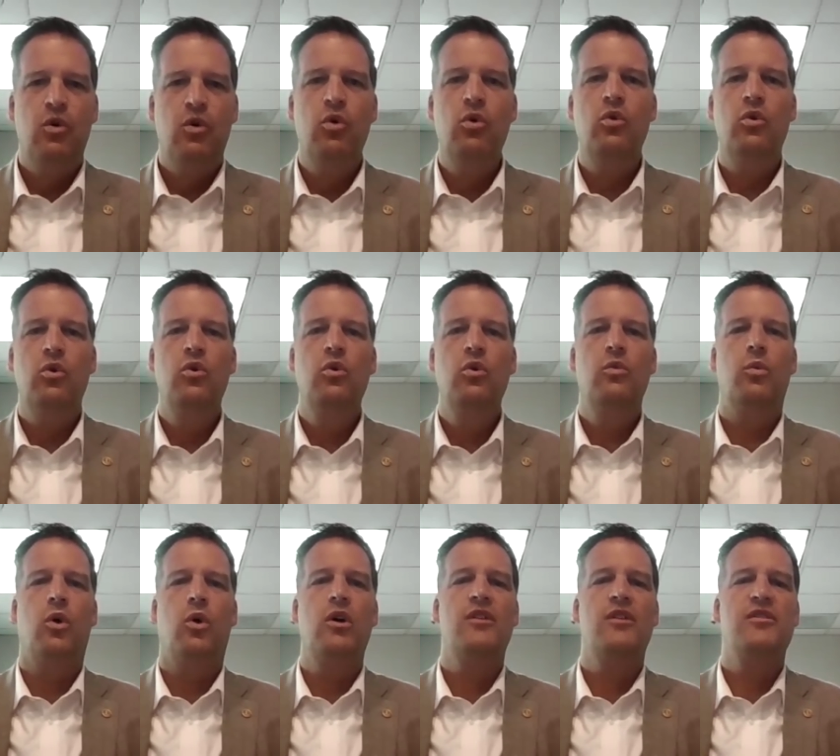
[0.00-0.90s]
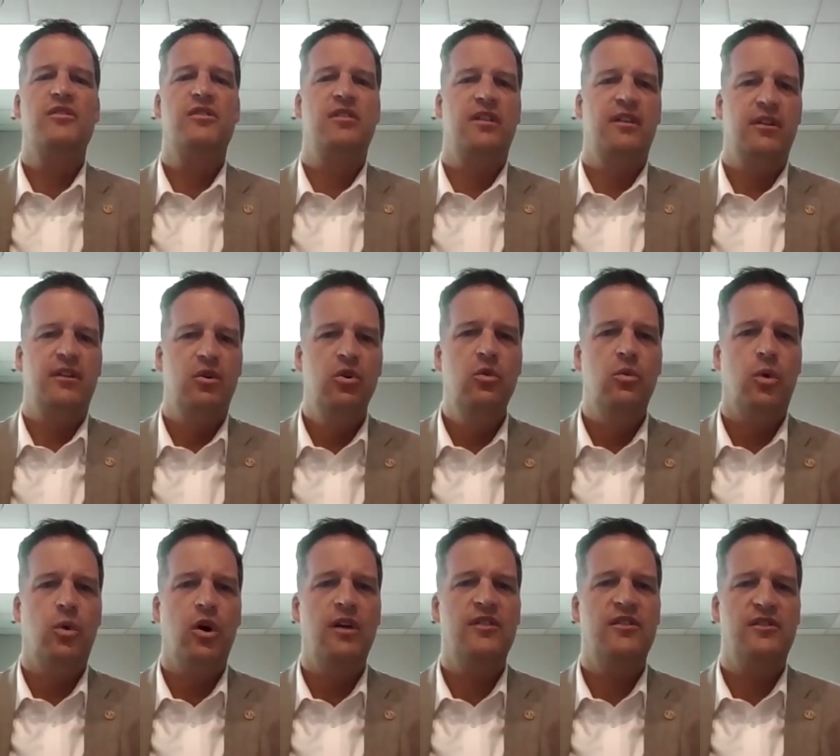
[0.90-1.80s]
who who works who
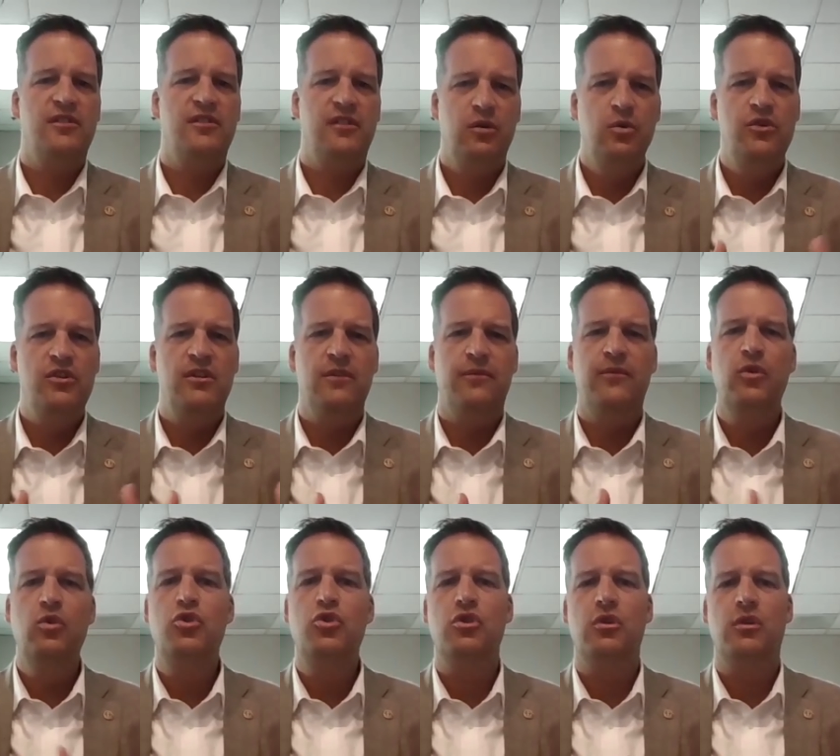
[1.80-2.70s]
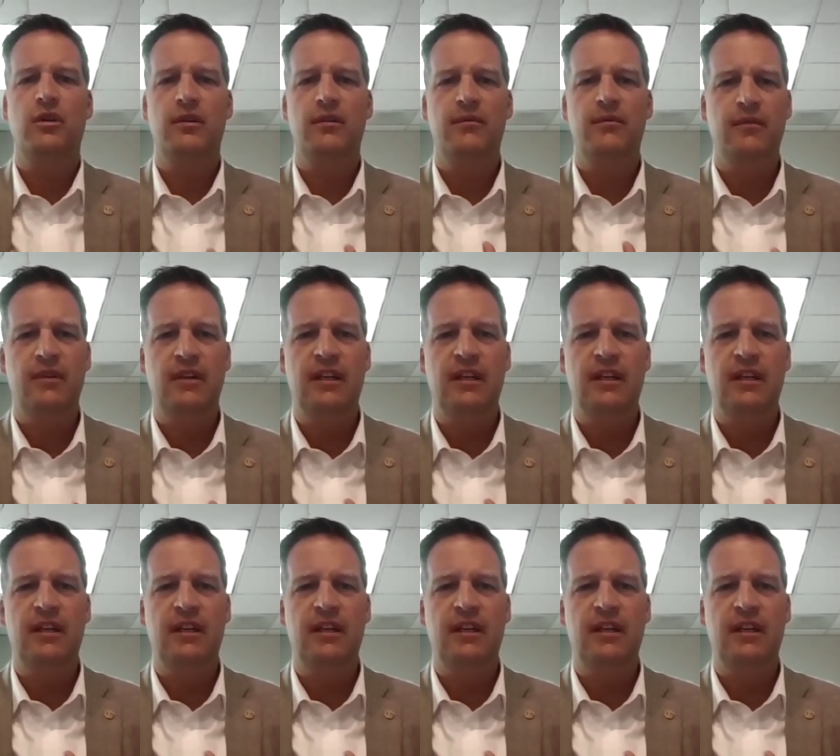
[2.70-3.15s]
works who's the future